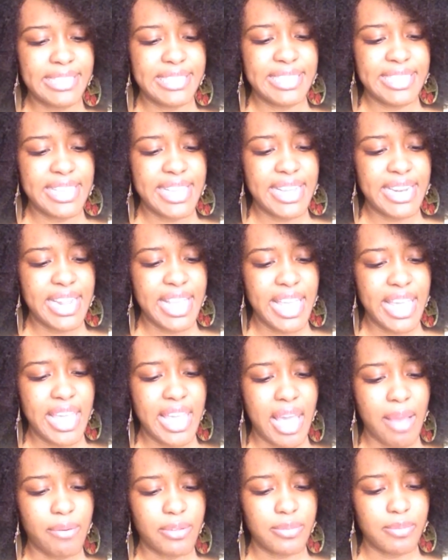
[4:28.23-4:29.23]
D N A.
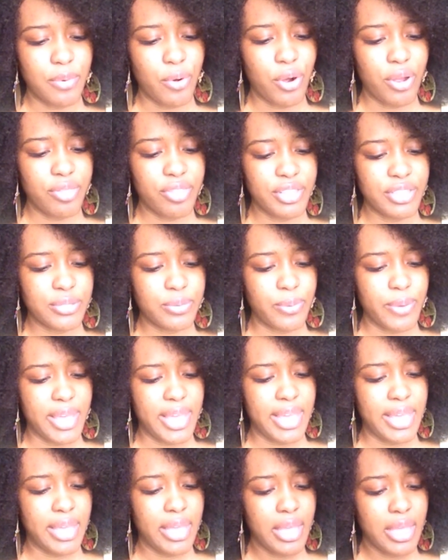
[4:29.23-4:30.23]
I was born this
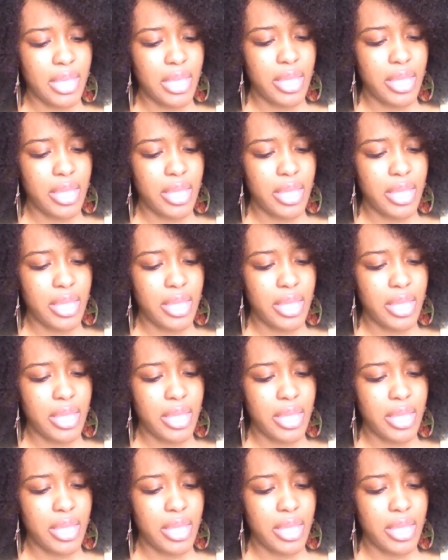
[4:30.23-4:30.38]
way.